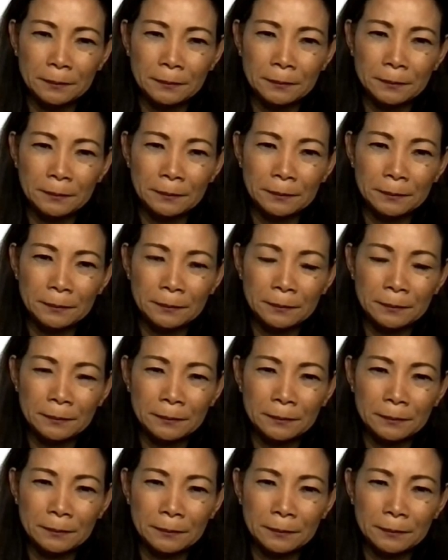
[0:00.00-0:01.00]

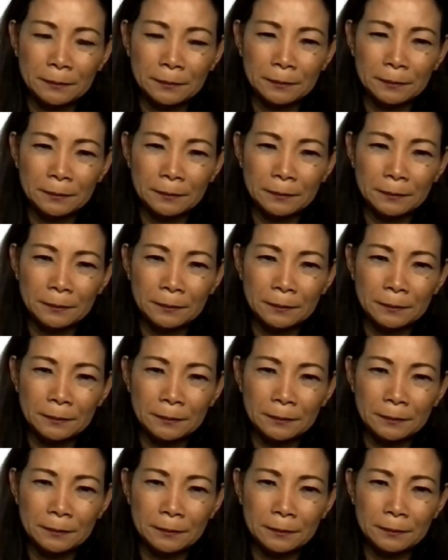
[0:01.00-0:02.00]

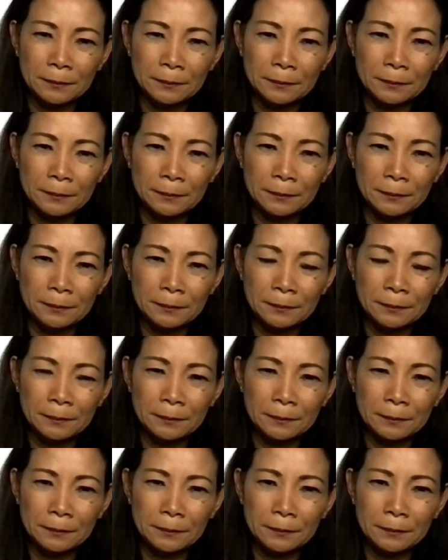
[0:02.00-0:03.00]

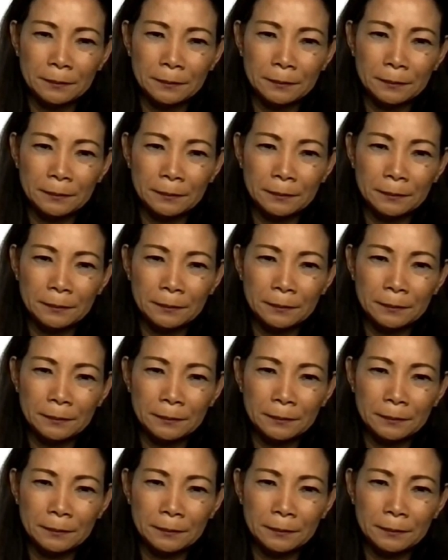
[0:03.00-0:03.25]
[no speech]